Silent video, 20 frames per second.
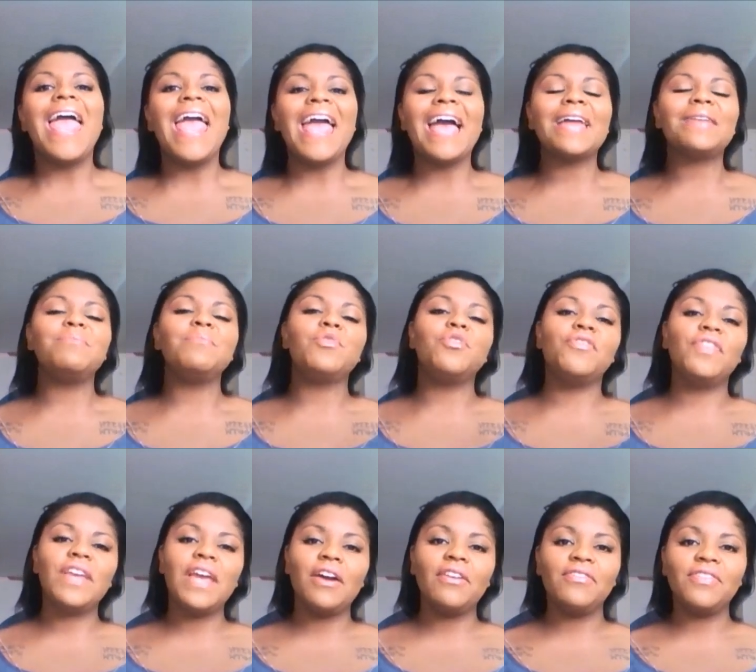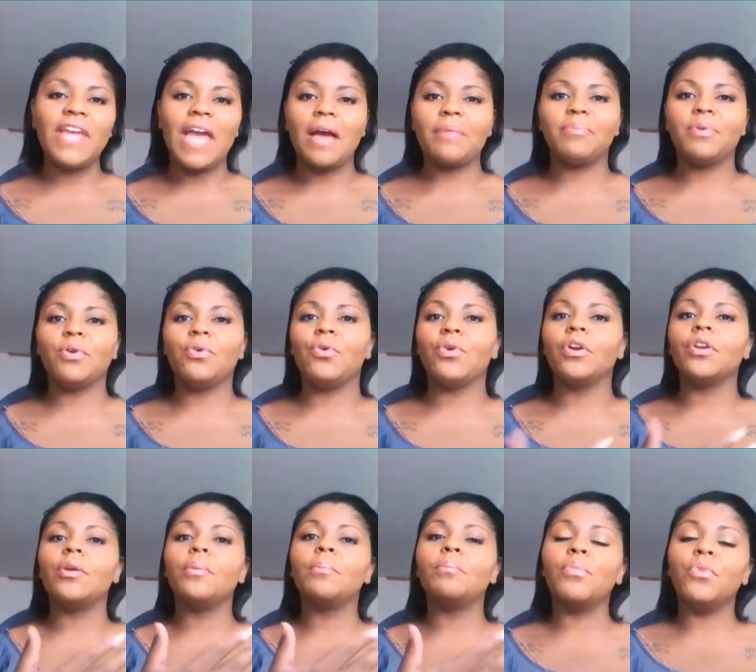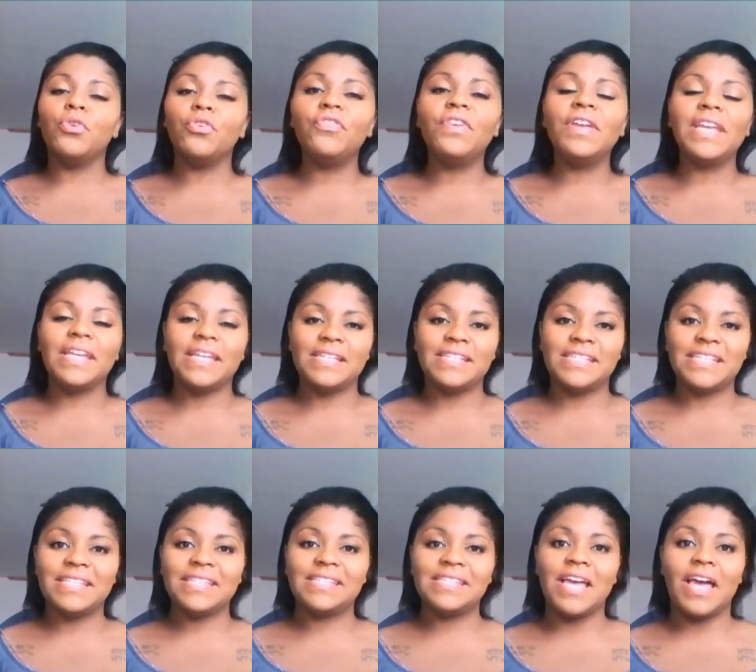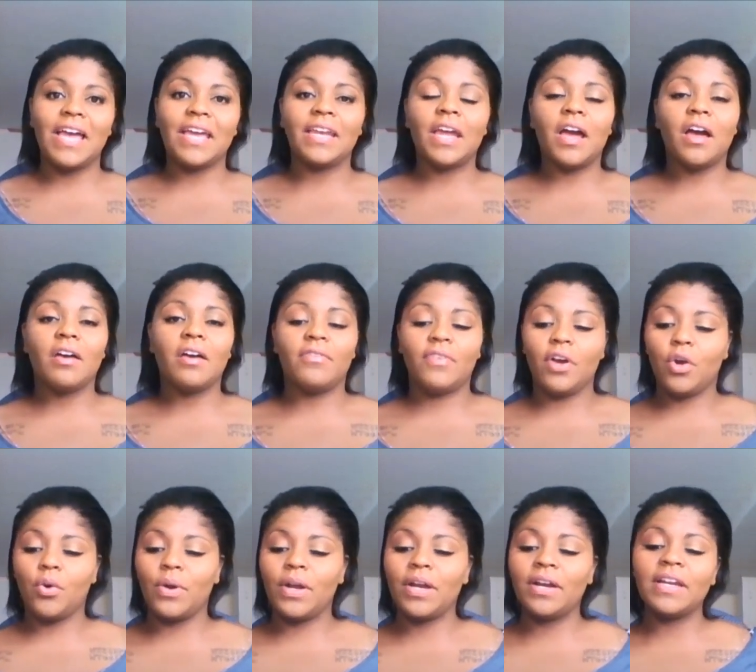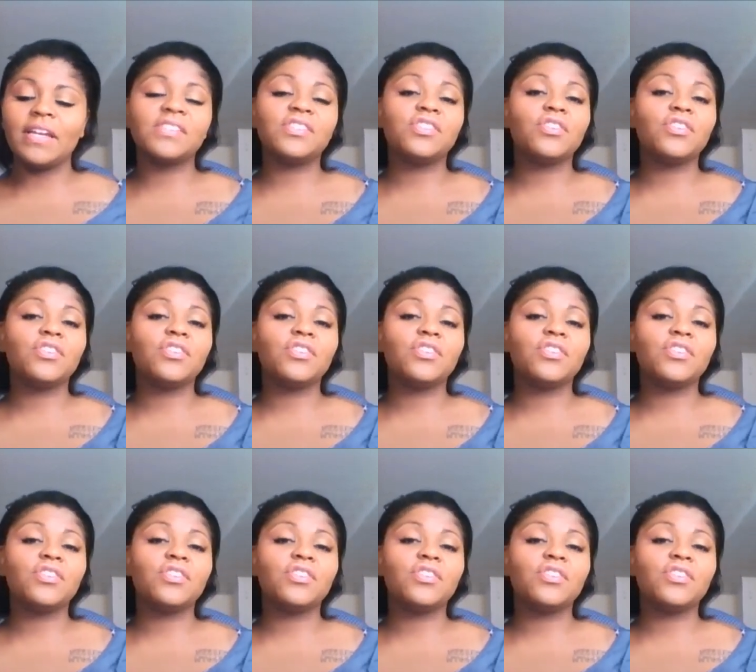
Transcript: and moving out of Capricorn, moving into the sign of Aquarius.